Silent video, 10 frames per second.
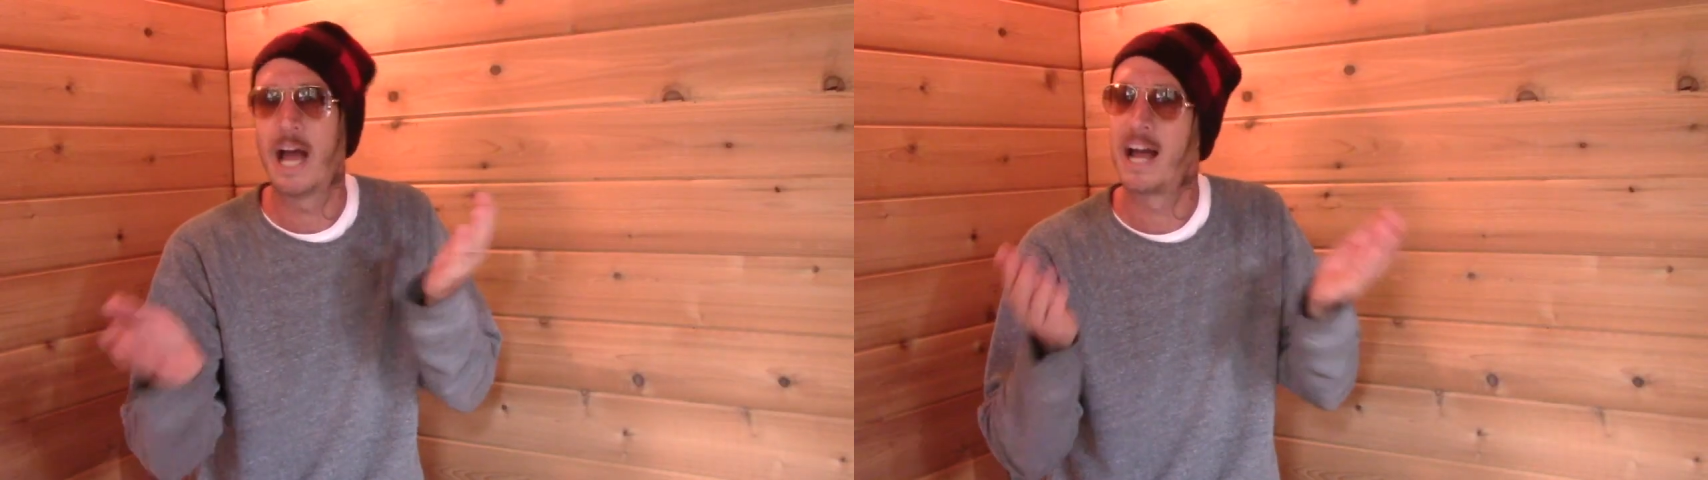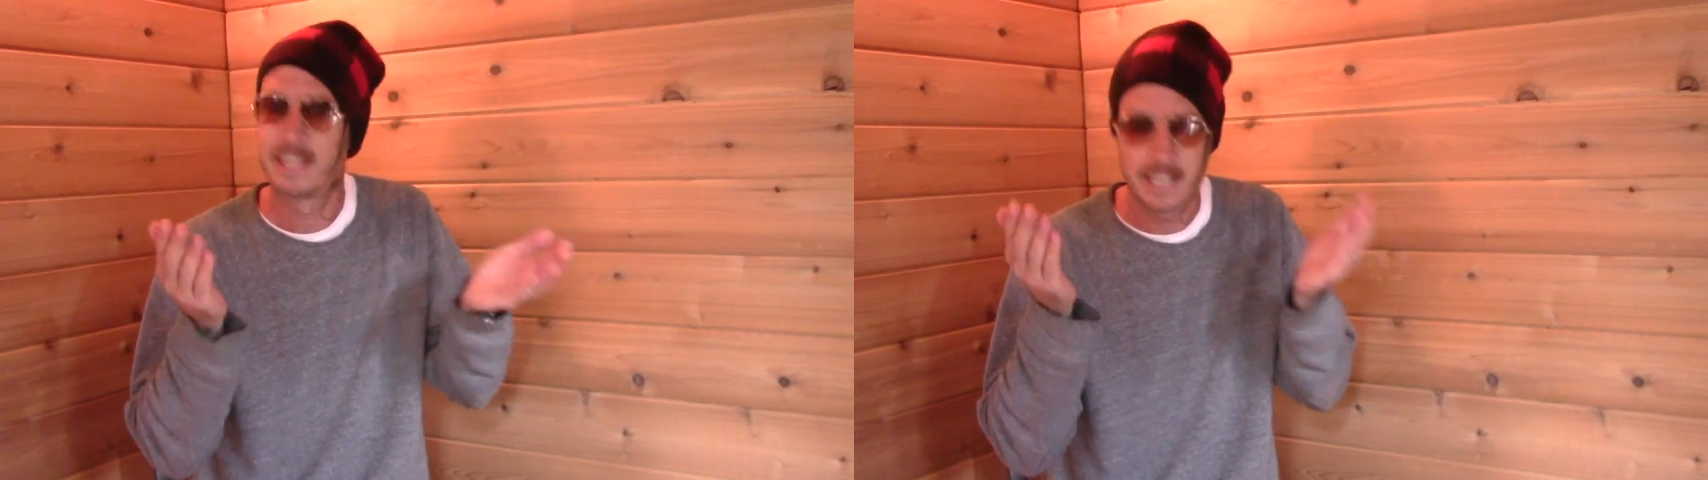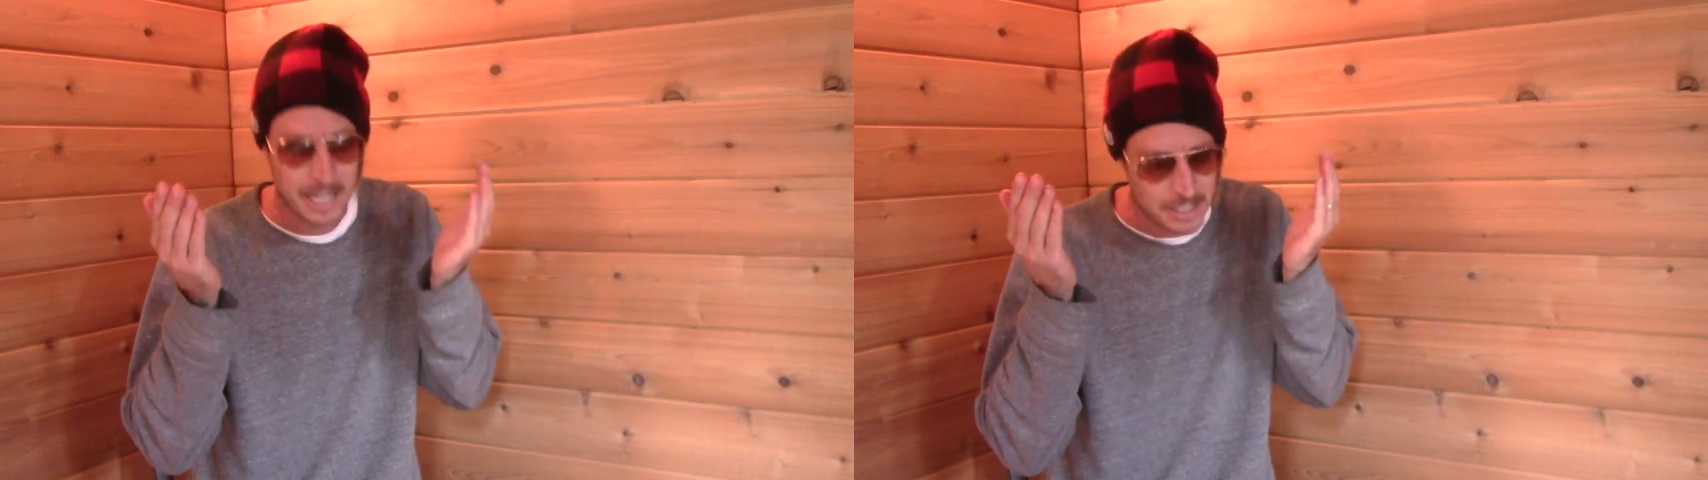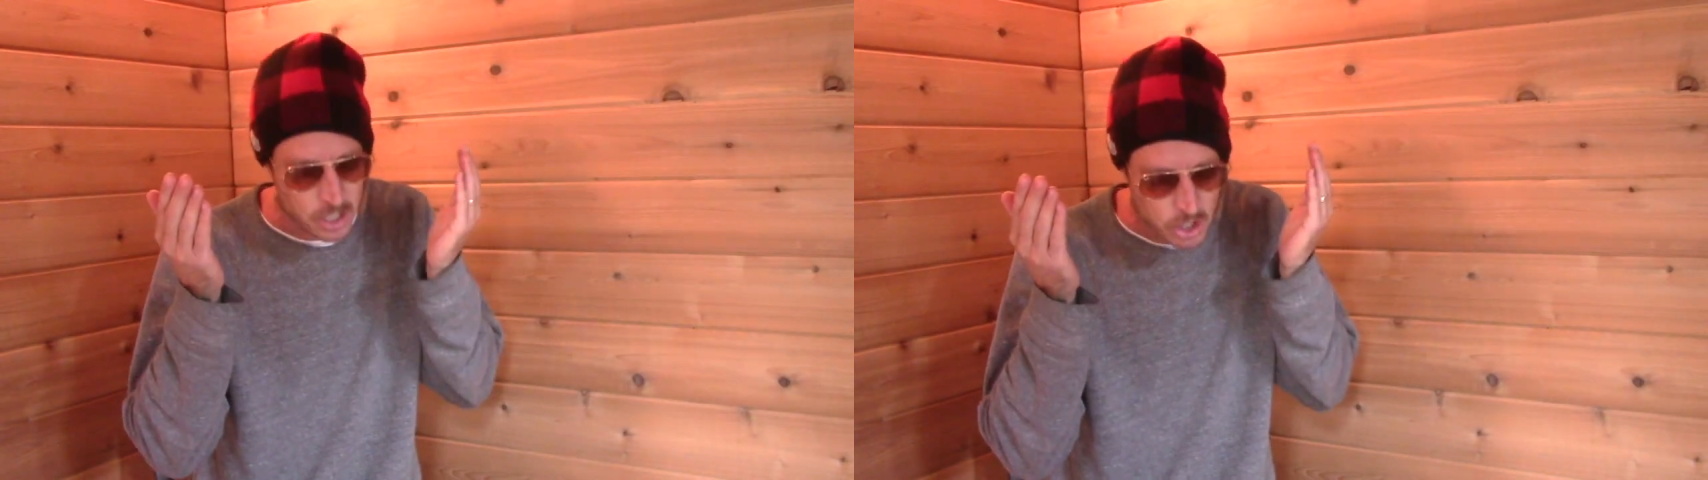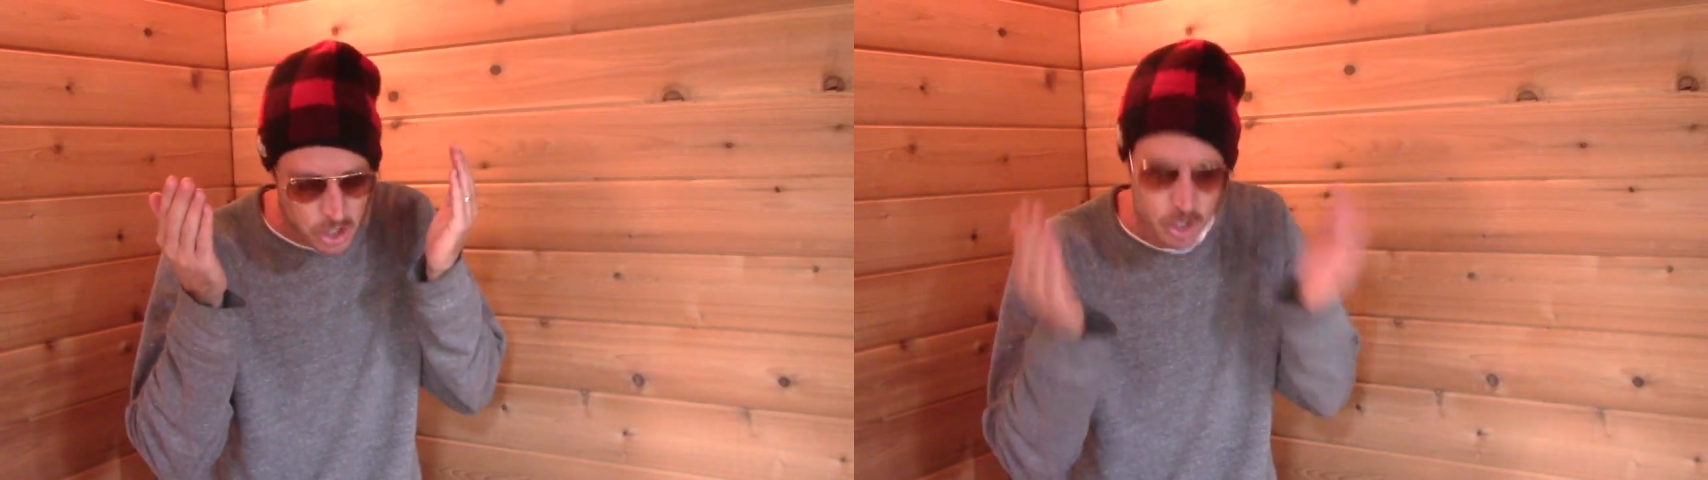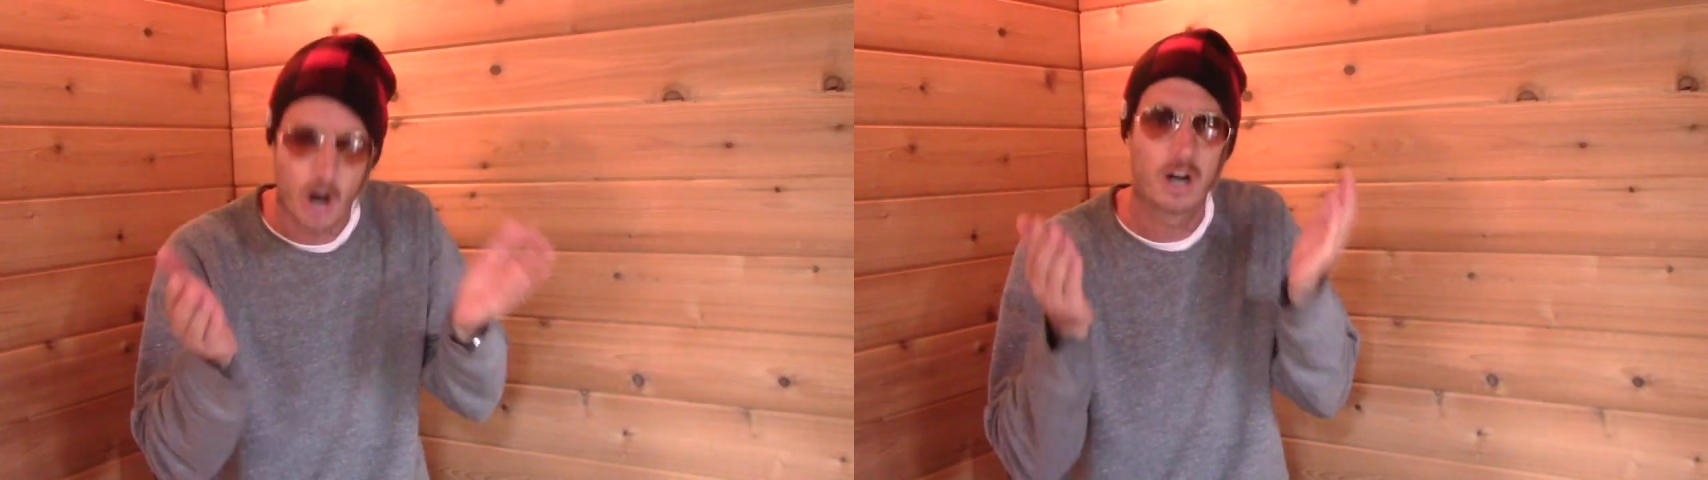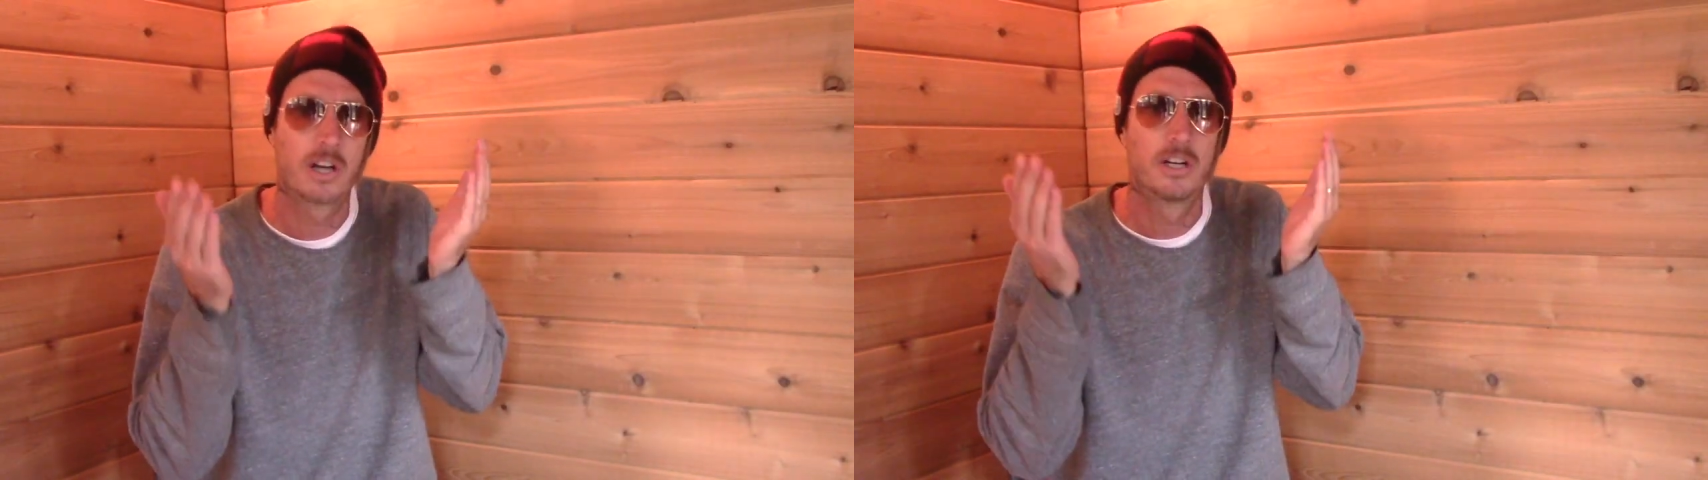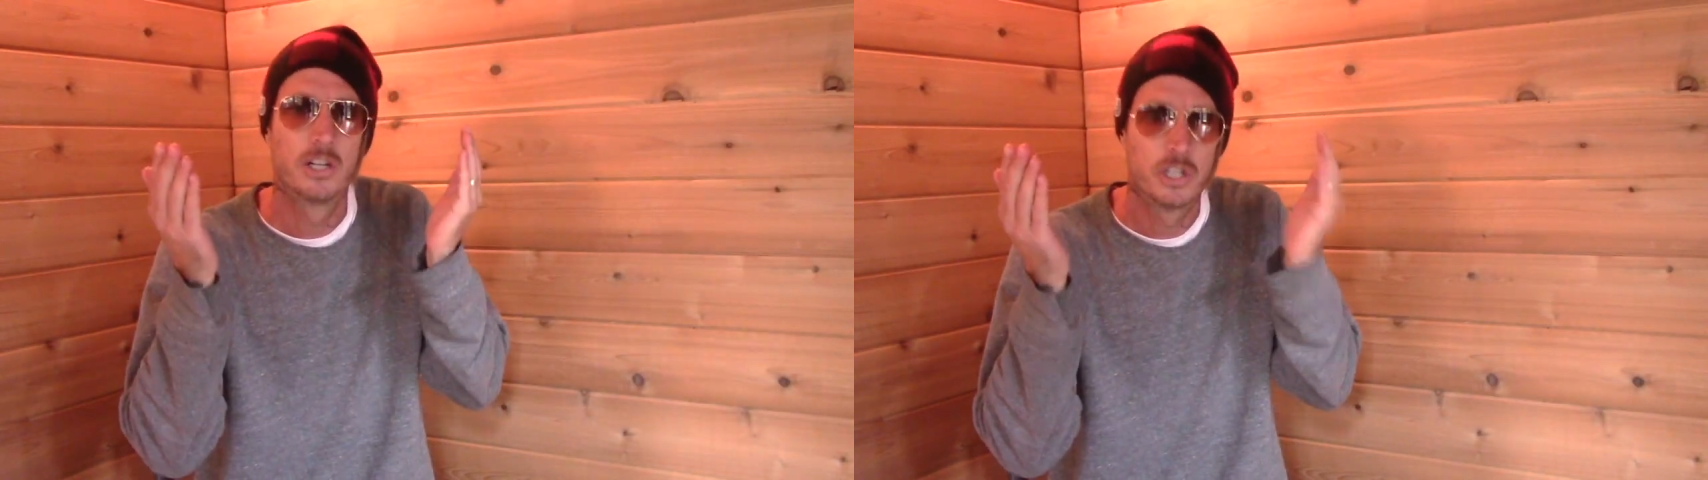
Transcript: I think in stark